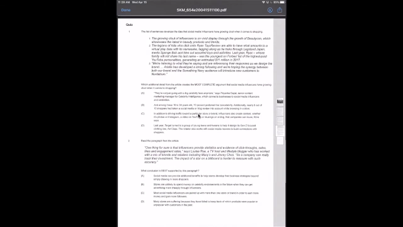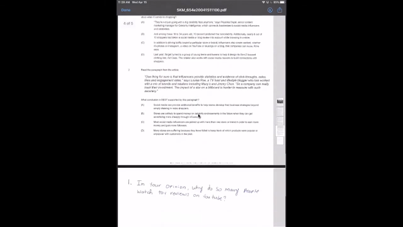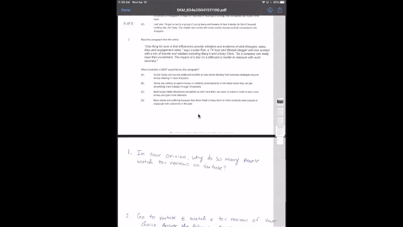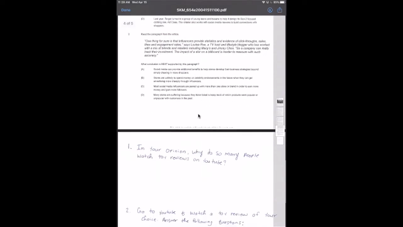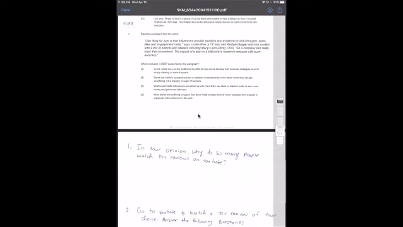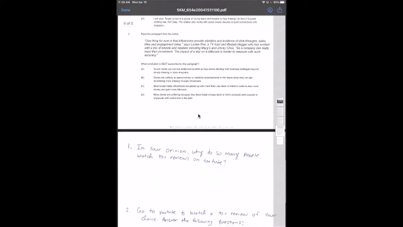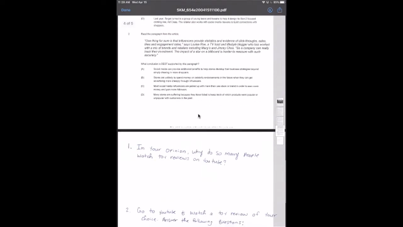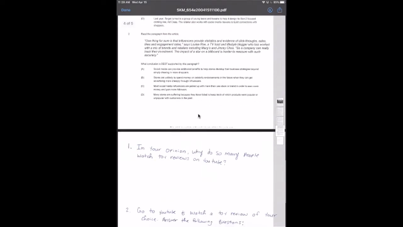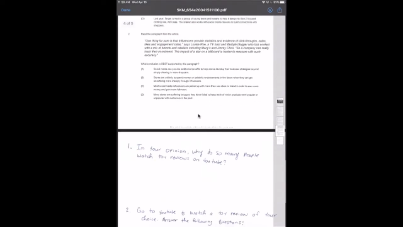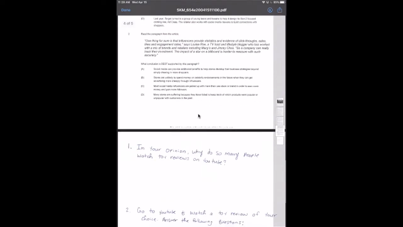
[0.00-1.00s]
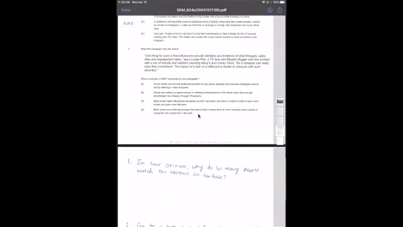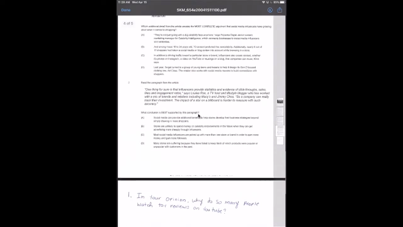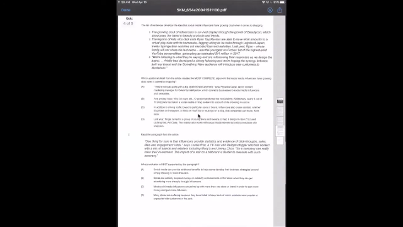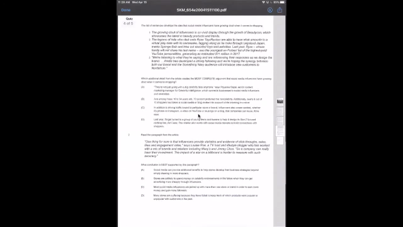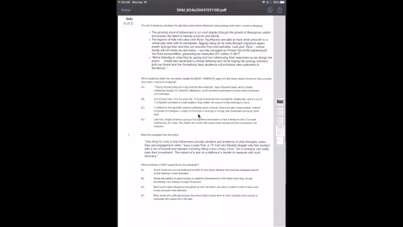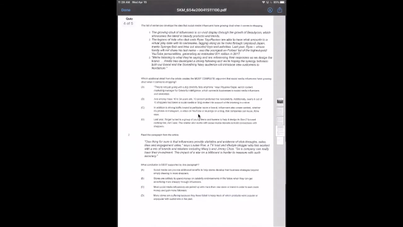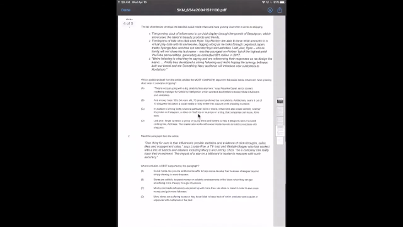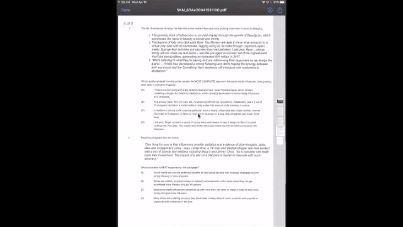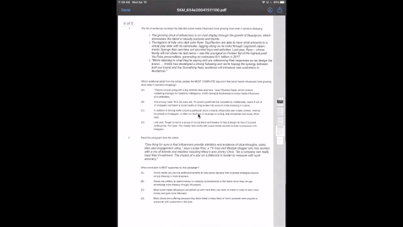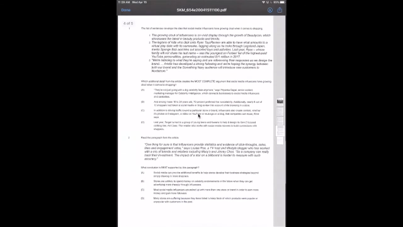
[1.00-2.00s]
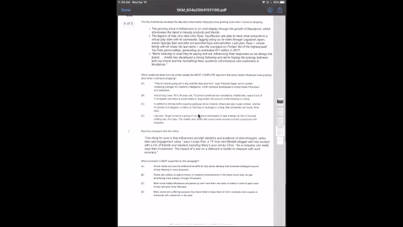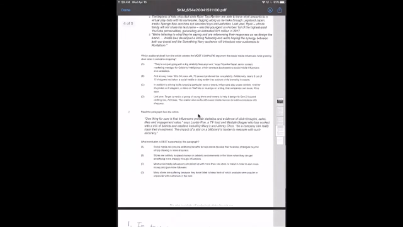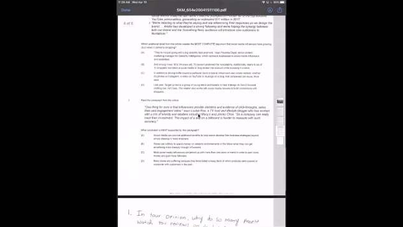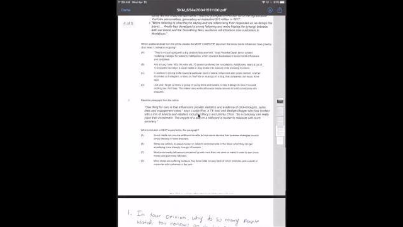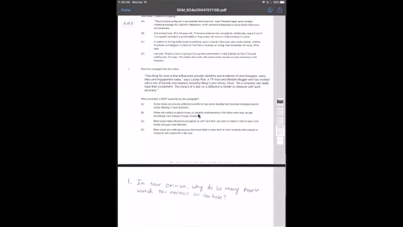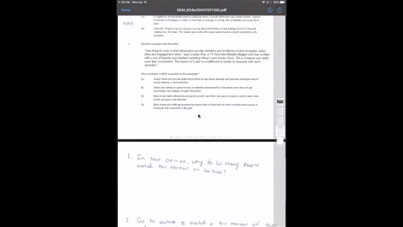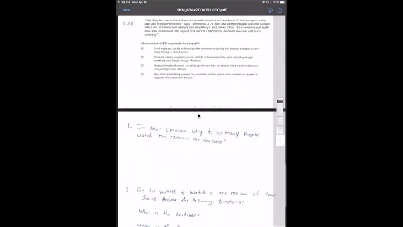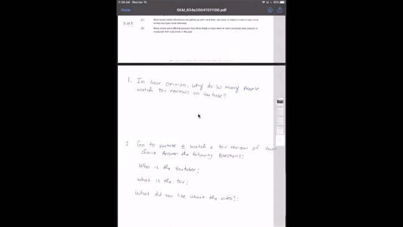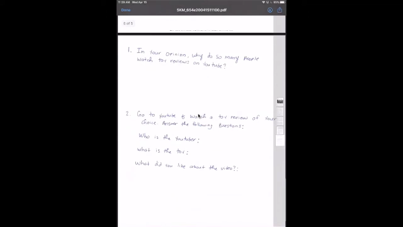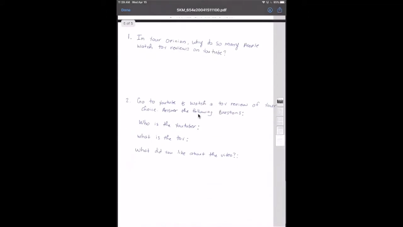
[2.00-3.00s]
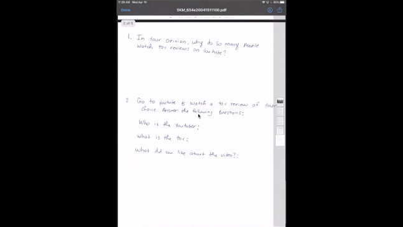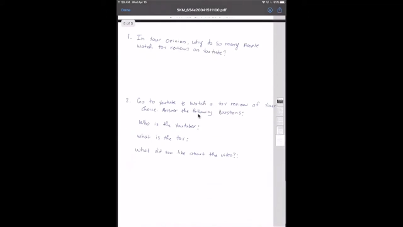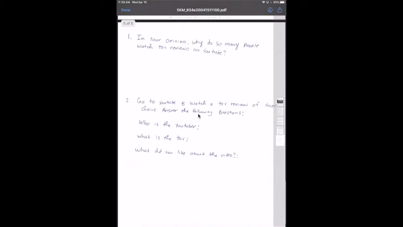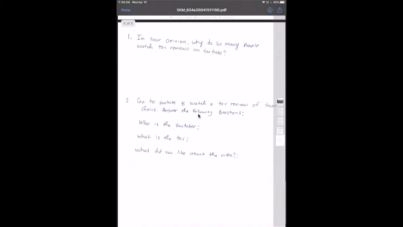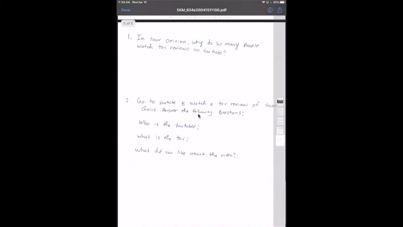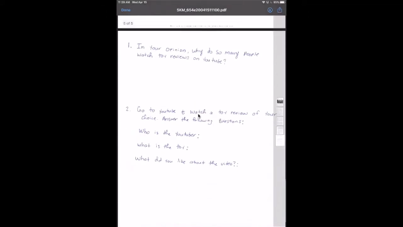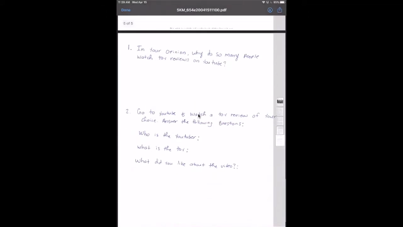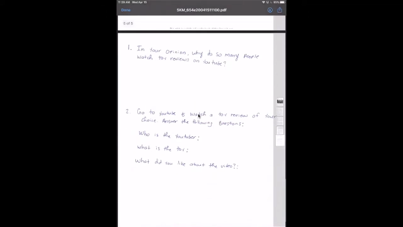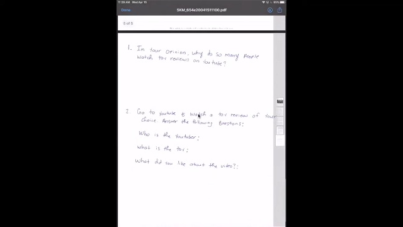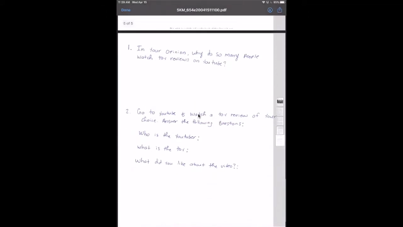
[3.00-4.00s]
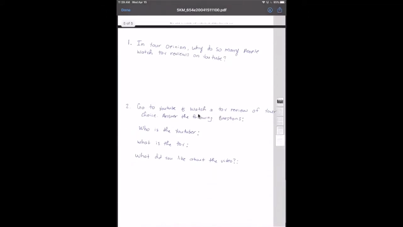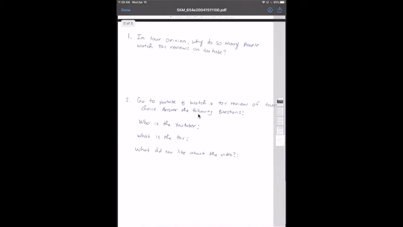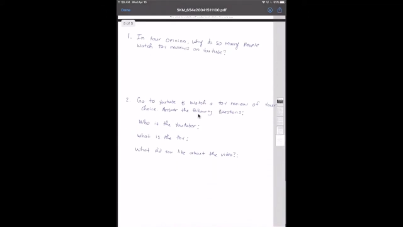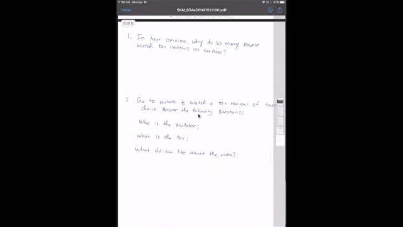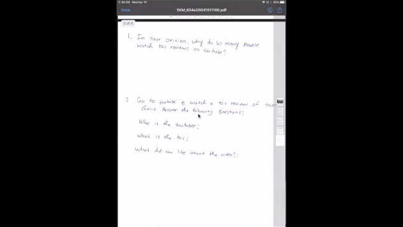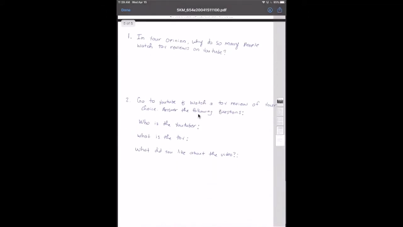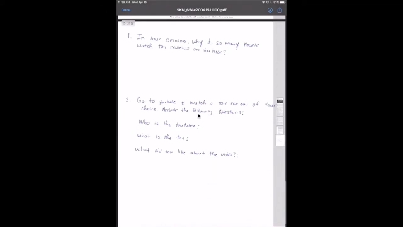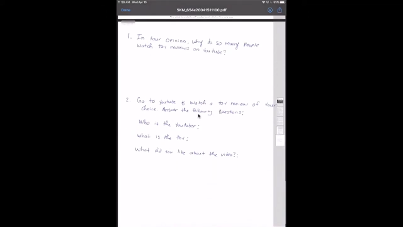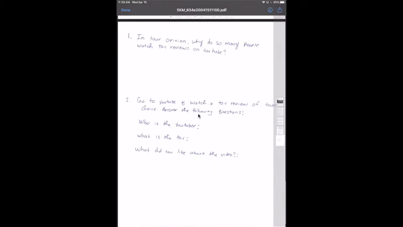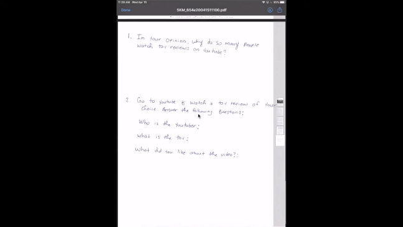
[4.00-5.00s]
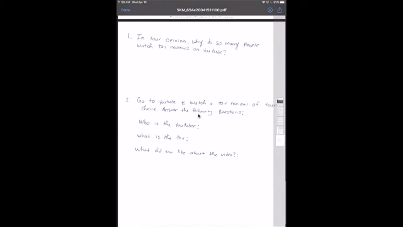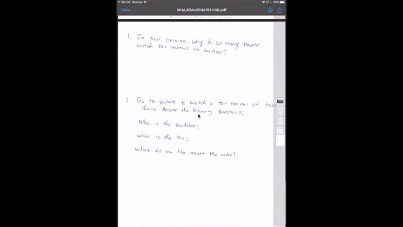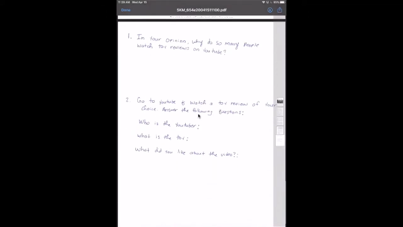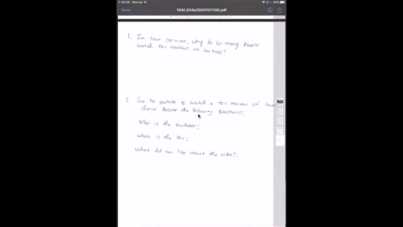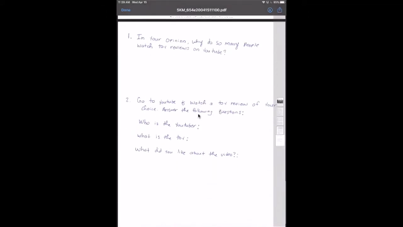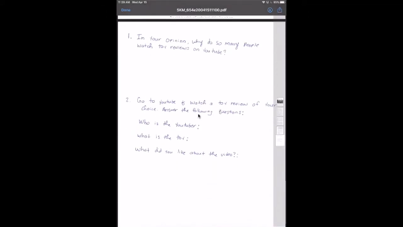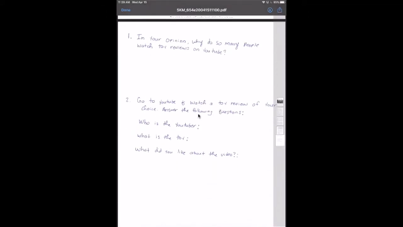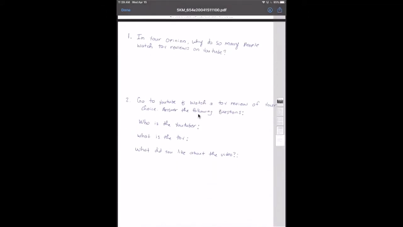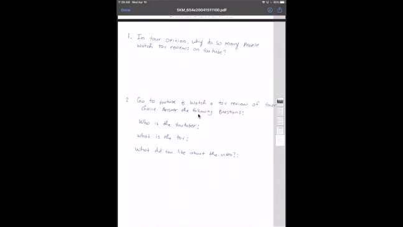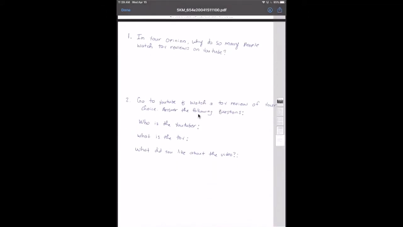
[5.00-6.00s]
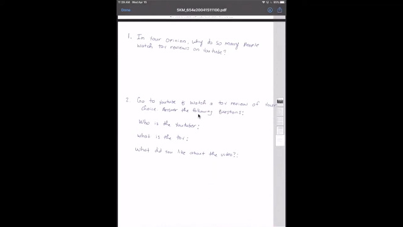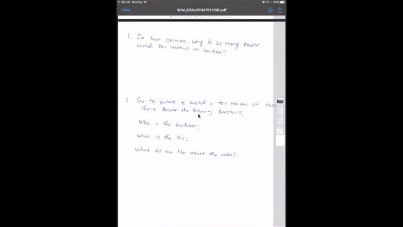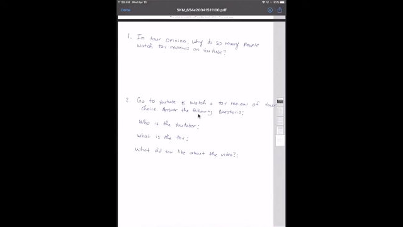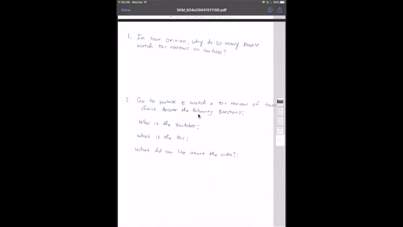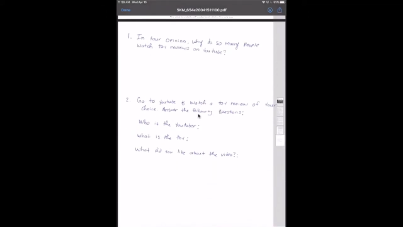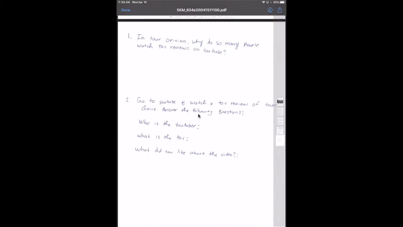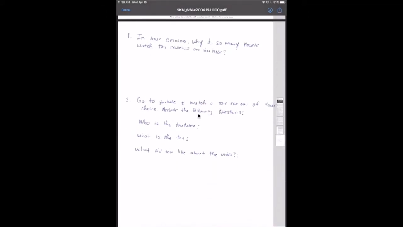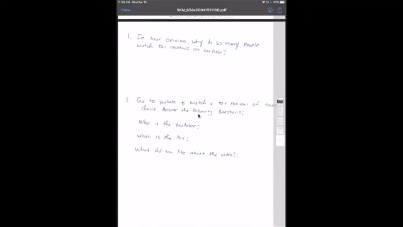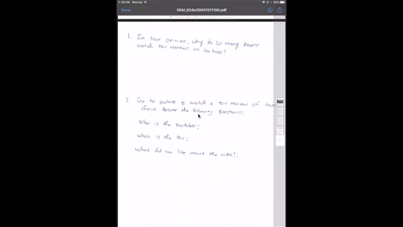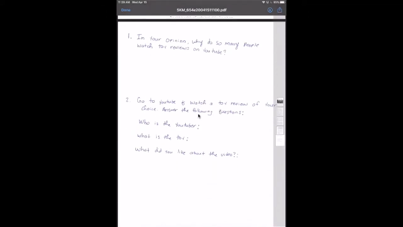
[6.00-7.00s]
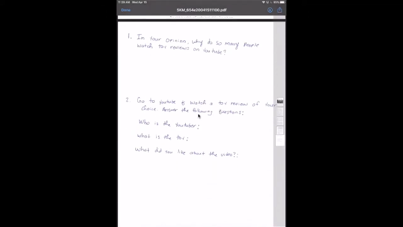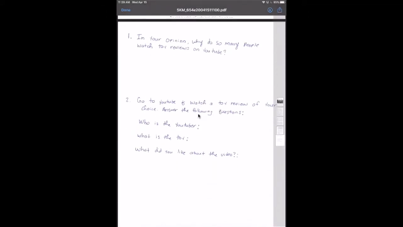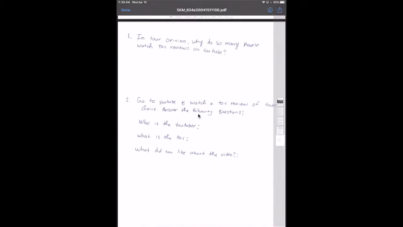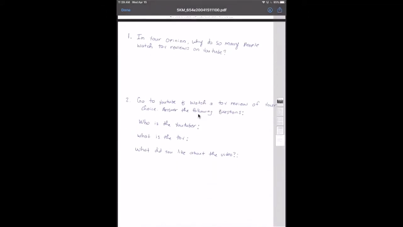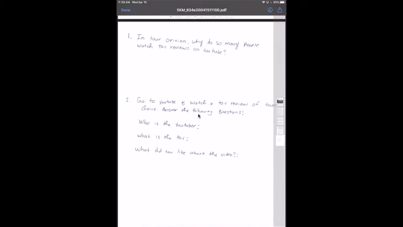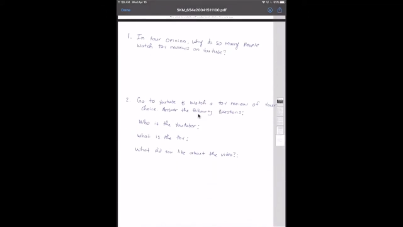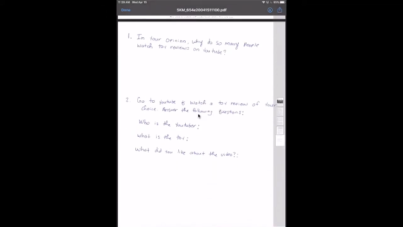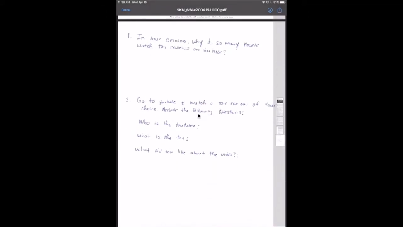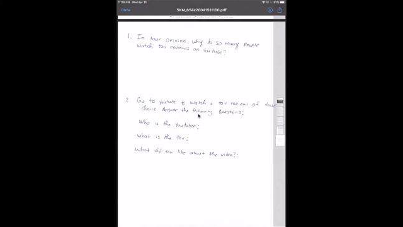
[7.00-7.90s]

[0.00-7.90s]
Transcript: (no speaker visible)